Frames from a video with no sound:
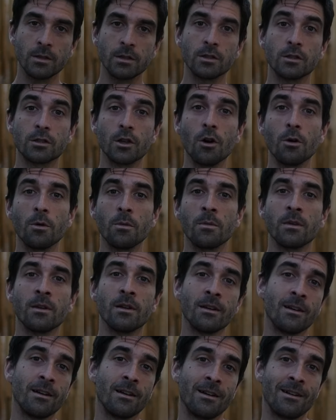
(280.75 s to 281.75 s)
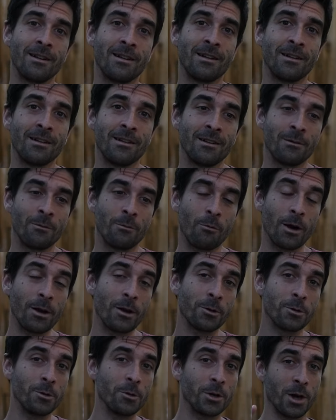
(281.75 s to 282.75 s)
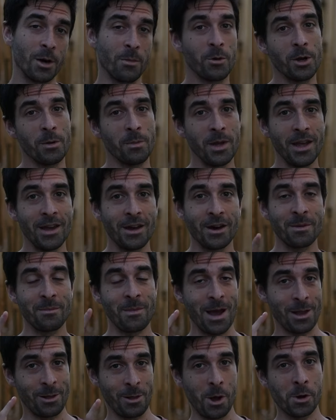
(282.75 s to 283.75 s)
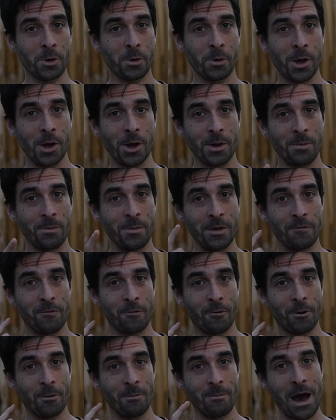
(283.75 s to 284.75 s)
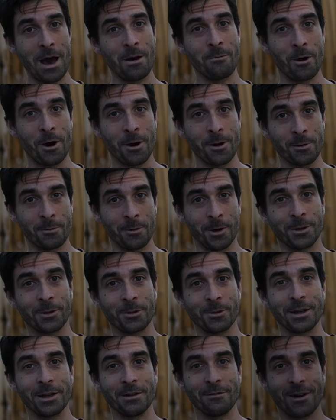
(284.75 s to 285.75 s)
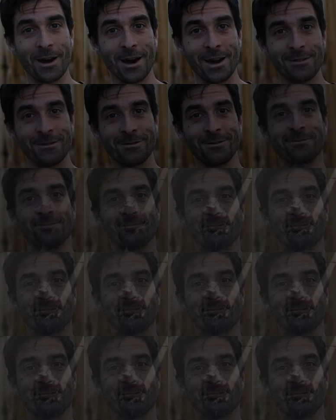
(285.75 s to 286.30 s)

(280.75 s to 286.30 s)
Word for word: So why don't you come with me on my long run before Badwater 135?